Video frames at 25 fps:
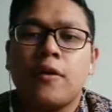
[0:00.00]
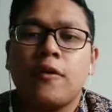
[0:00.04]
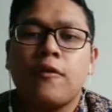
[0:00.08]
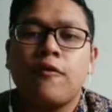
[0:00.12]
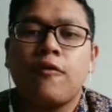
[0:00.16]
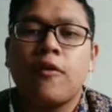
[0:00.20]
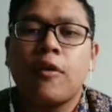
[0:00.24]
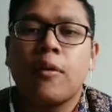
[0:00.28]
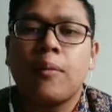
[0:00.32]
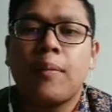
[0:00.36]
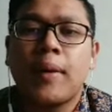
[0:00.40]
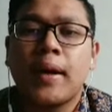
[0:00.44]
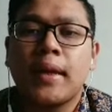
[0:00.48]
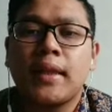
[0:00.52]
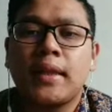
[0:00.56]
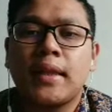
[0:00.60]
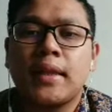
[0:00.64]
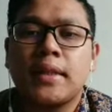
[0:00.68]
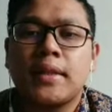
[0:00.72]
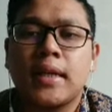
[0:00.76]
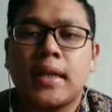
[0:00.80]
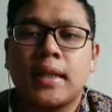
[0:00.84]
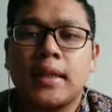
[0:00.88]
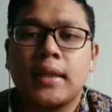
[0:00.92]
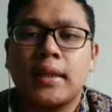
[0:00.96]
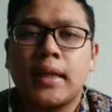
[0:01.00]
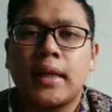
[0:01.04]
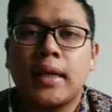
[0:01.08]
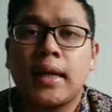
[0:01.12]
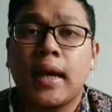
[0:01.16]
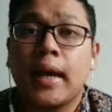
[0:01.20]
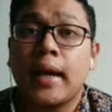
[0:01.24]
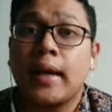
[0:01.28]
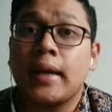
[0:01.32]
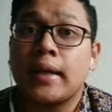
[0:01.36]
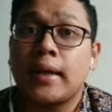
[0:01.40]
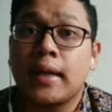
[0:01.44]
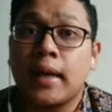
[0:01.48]
for Batik, Canting
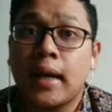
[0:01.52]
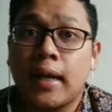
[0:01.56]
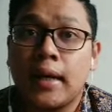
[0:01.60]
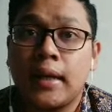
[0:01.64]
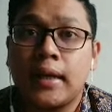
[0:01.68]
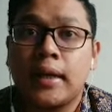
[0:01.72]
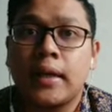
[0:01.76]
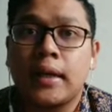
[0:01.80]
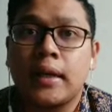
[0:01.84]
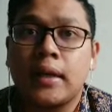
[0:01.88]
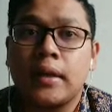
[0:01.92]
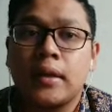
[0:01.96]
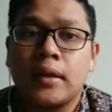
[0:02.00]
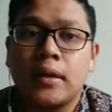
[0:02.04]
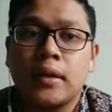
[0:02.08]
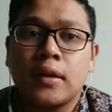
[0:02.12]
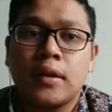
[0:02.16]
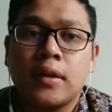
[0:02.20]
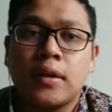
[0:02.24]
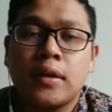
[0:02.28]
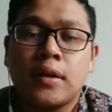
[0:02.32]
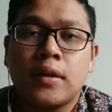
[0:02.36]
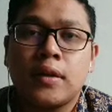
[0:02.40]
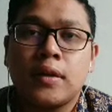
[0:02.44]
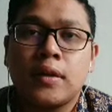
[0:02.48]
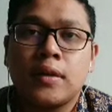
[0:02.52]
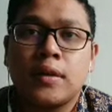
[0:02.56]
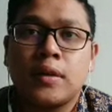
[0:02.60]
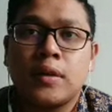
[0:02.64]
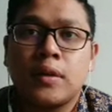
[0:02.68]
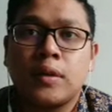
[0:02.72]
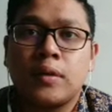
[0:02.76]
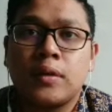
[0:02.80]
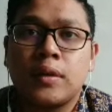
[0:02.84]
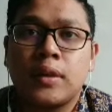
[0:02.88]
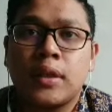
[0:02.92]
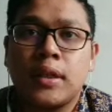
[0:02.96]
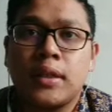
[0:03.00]
and Colouring. So
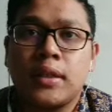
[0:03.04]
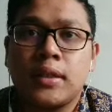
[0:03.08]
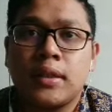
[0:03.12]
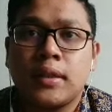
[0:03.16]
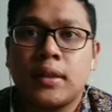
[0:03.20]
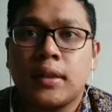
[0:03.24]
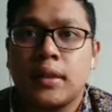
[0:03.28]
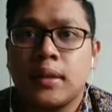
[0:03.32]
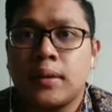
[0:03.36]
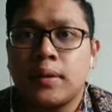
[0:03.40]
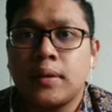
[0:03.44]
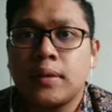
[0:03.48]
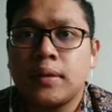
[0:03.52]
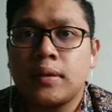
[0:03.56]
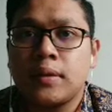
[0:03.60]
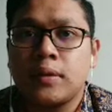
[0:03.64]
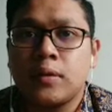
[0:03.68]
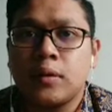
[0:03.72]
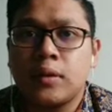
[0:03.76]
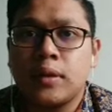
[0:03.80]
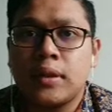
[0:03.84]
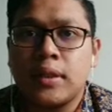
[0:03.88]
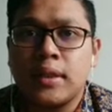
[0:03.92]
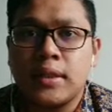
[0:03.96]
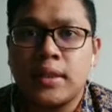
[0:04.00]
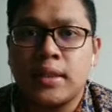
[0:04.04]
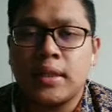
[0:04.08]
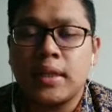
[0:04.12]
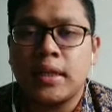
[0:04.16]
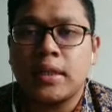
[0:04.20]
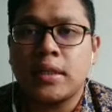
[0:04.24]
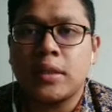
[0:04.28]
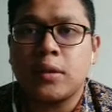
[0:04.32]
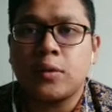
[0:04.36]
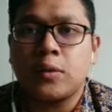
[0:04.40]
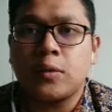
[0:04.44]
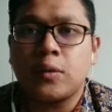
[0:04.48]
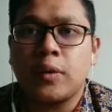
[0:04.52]
this
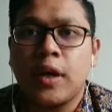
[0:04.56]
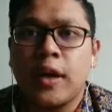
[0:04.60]
stage we